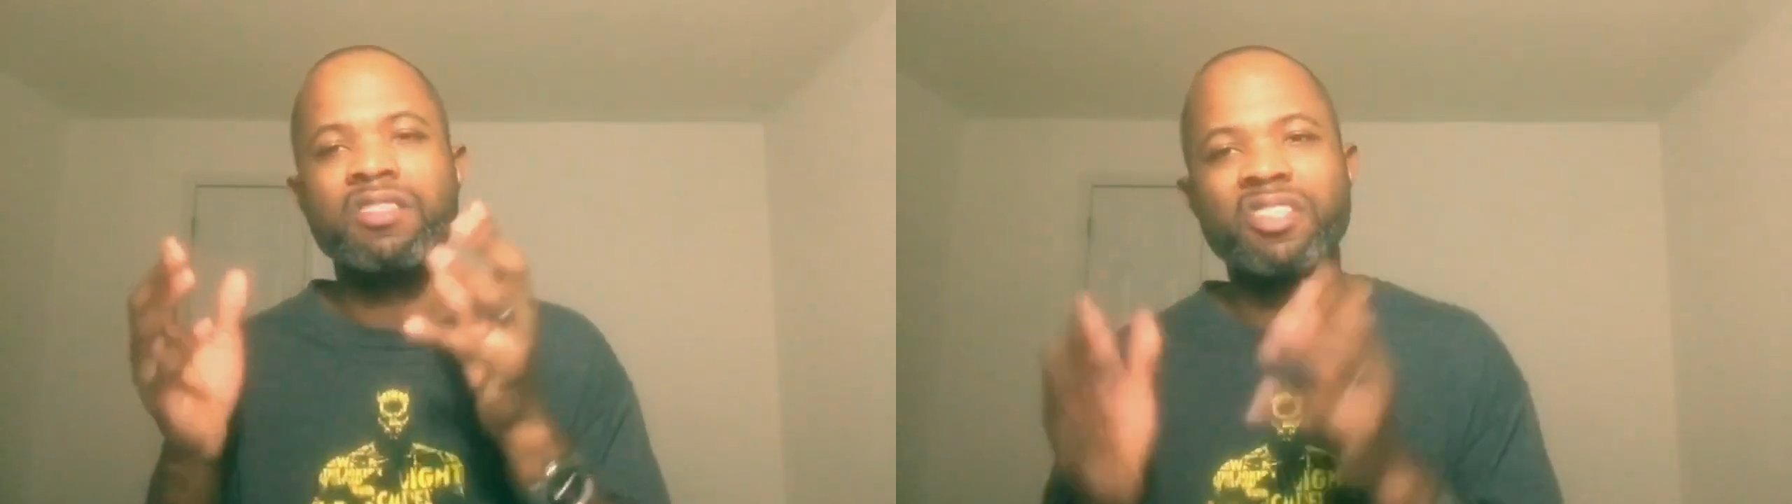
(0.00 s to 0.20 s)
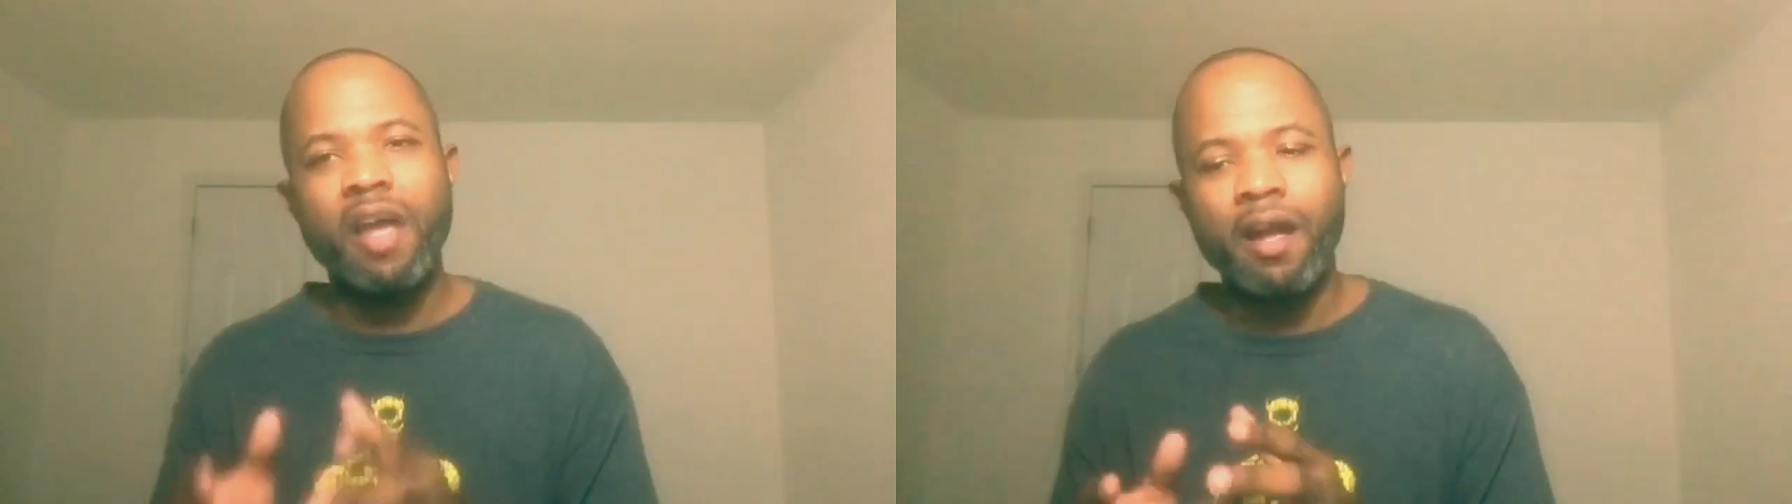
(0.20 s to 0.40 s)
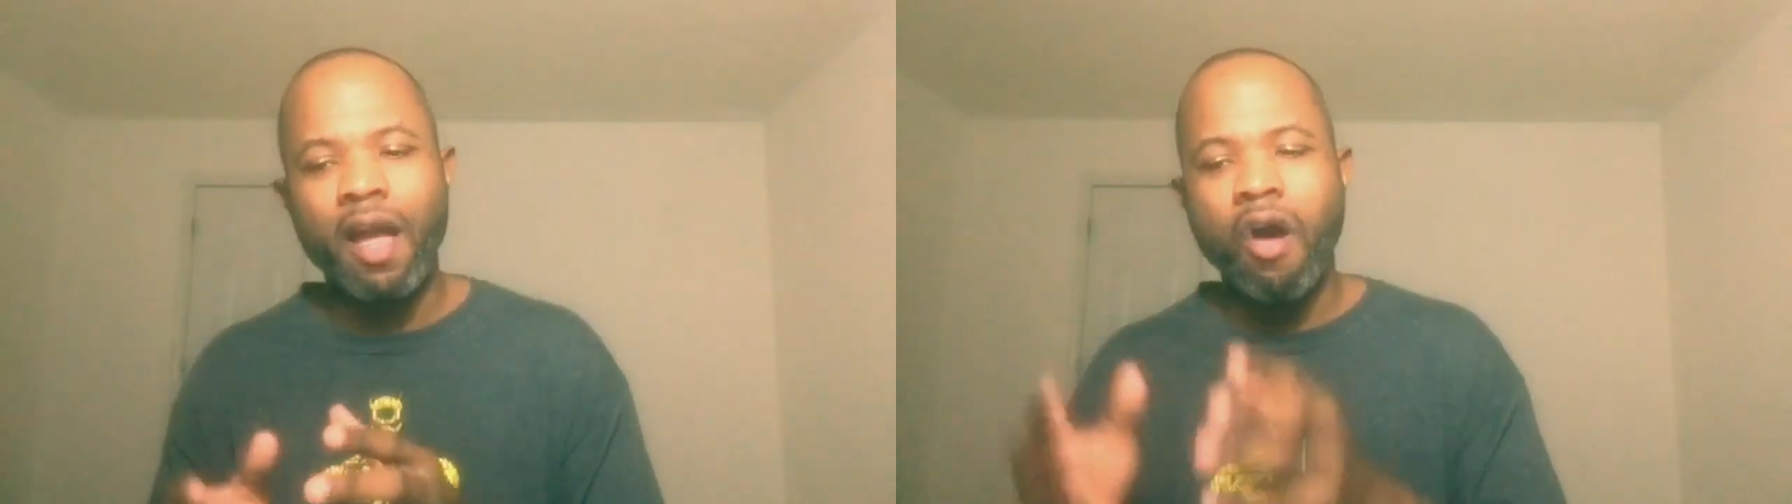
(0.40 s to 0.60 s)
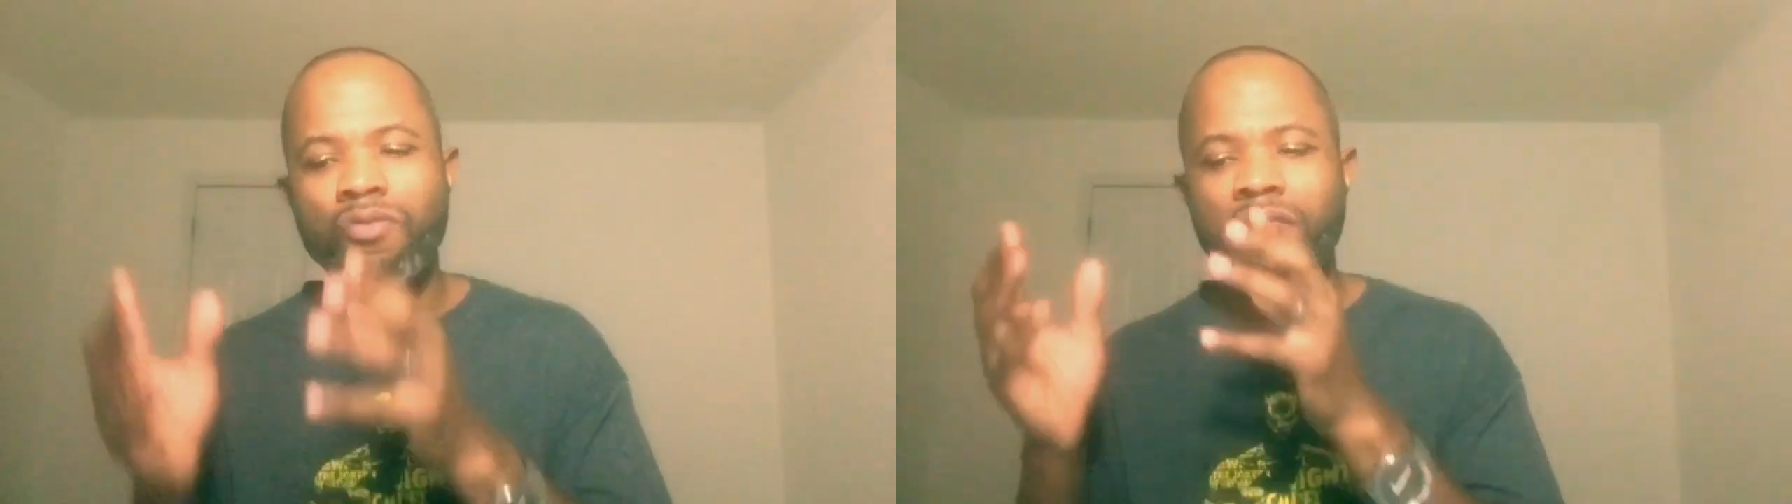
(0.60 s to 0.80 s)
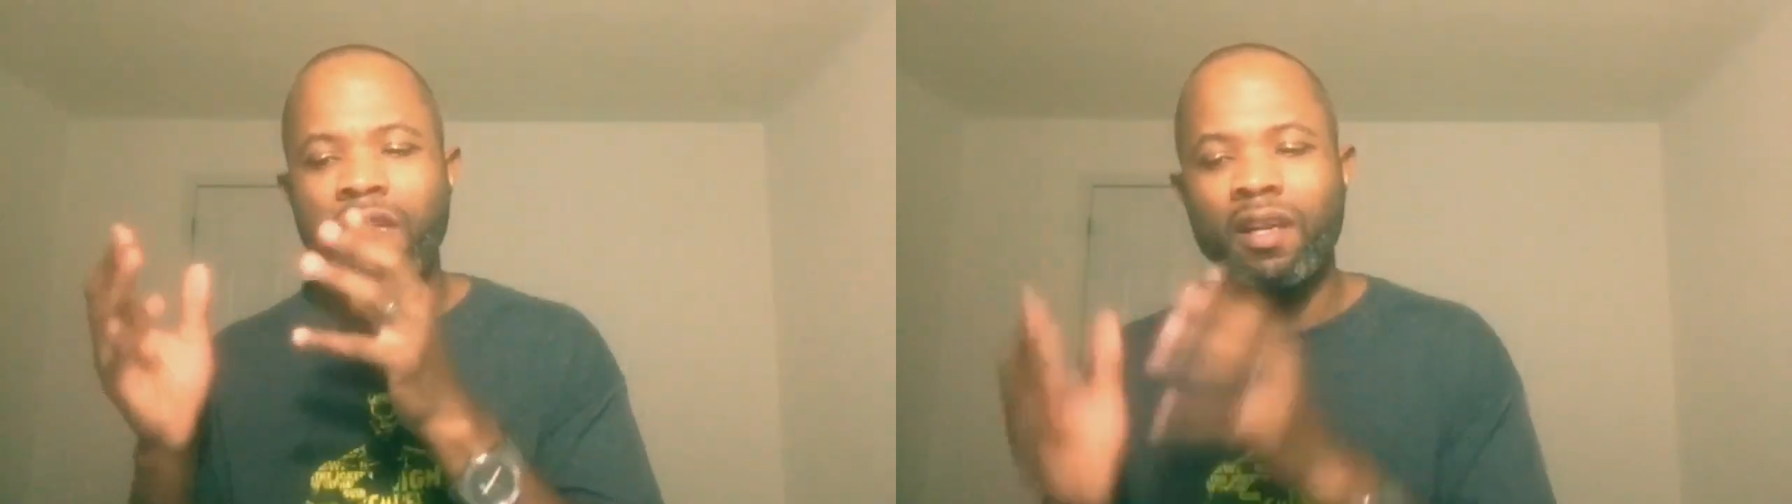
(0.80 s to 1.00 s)
check
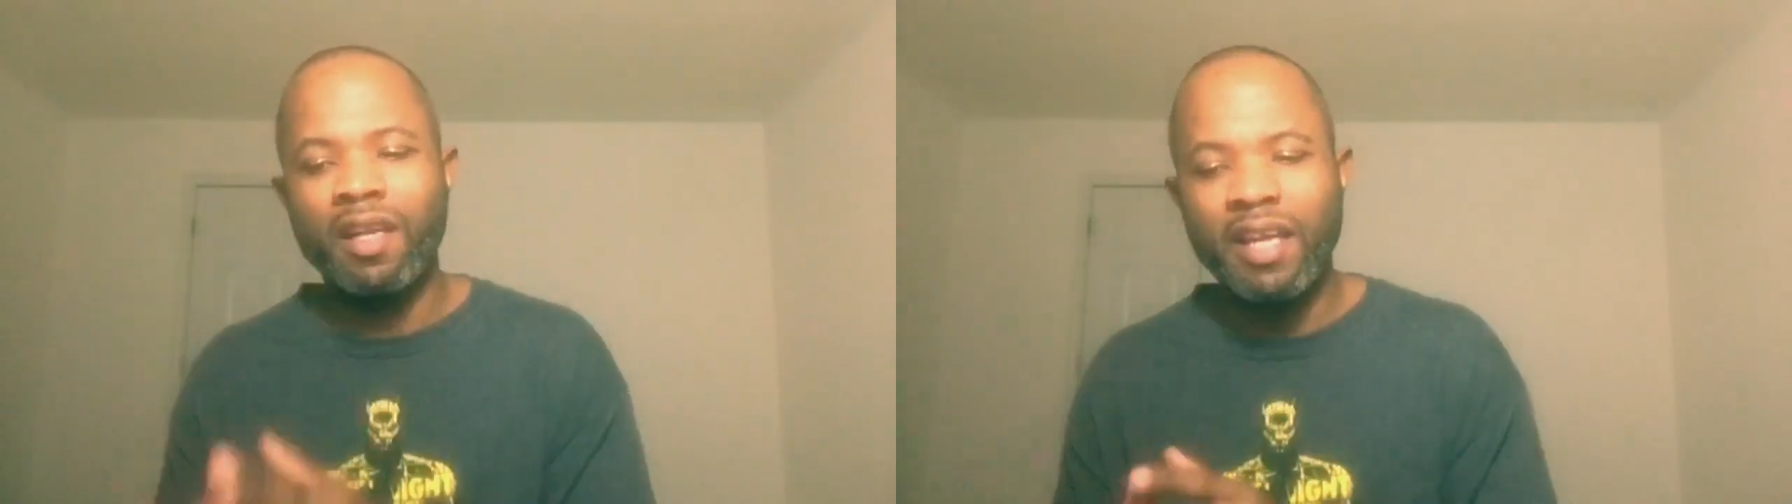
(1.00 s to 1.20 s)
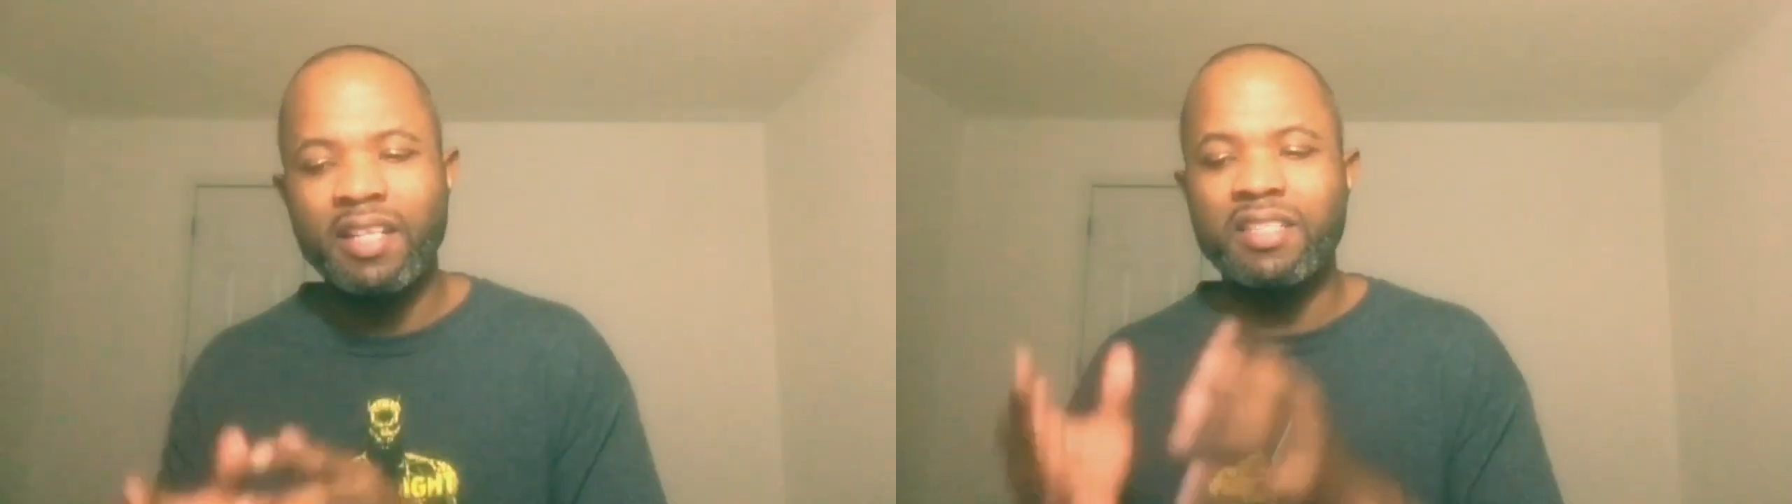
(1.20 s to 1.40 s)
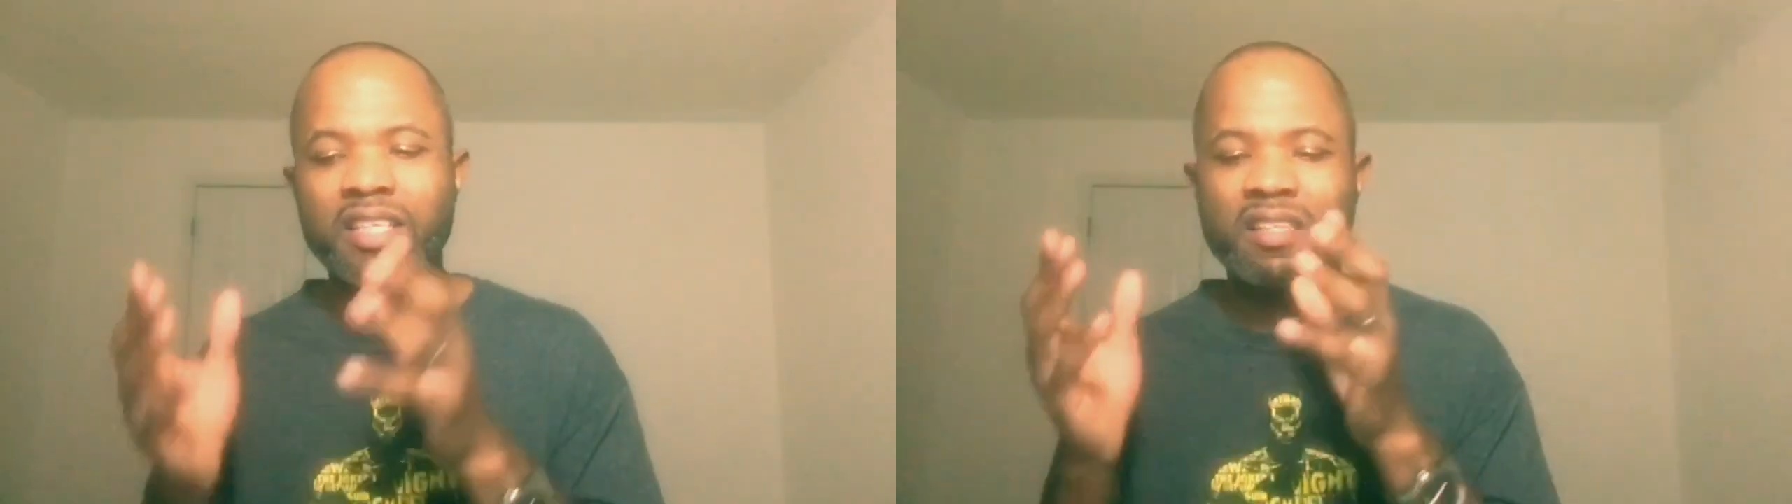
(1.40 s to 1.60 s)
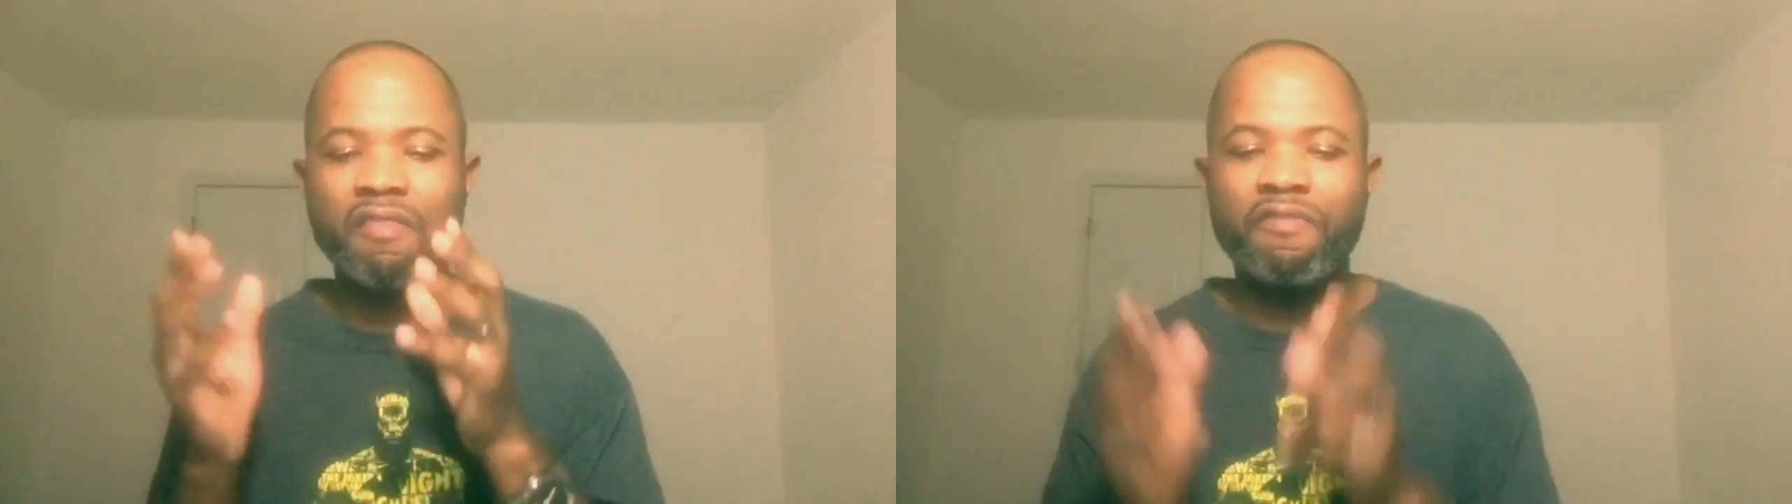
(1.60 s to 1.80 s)
out the link to the